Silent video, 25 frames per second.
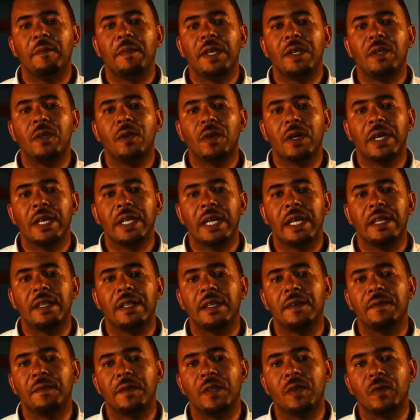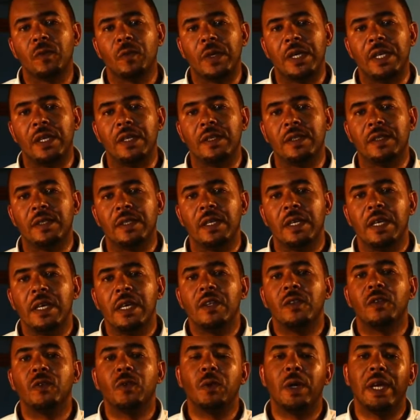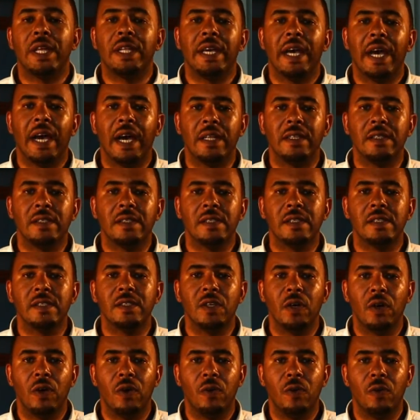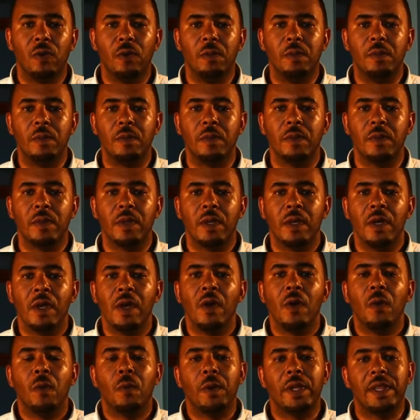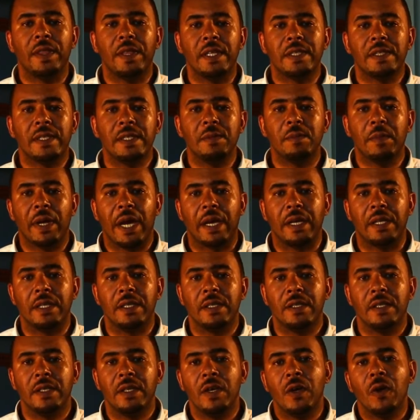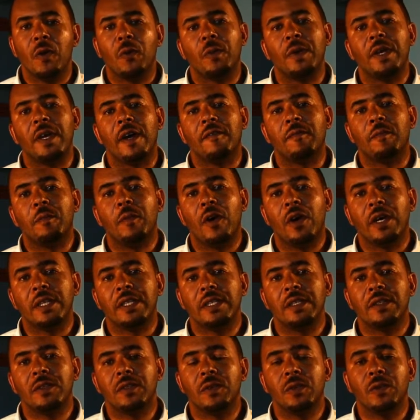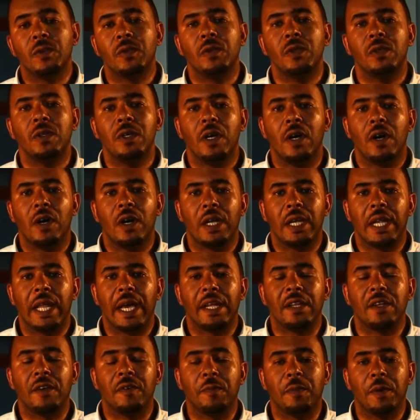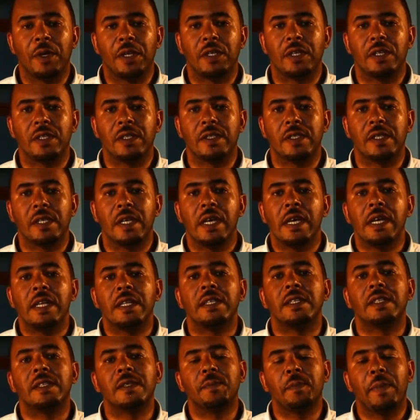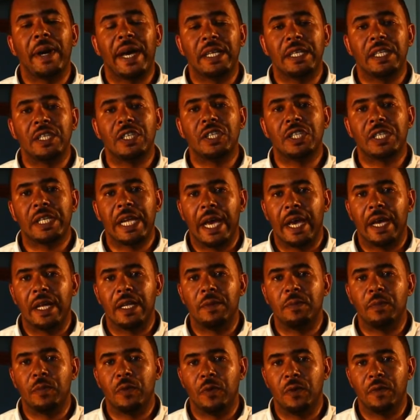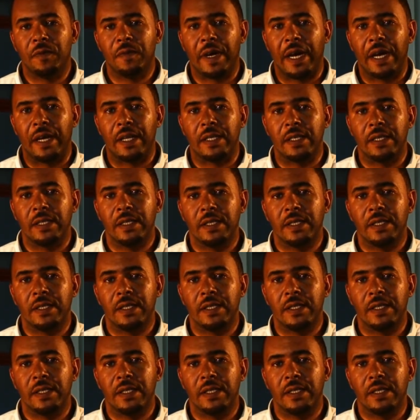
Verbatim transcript: been looking at different ways to enhance your home. With this in mind, we have brought into our line of products the Spanish style profile.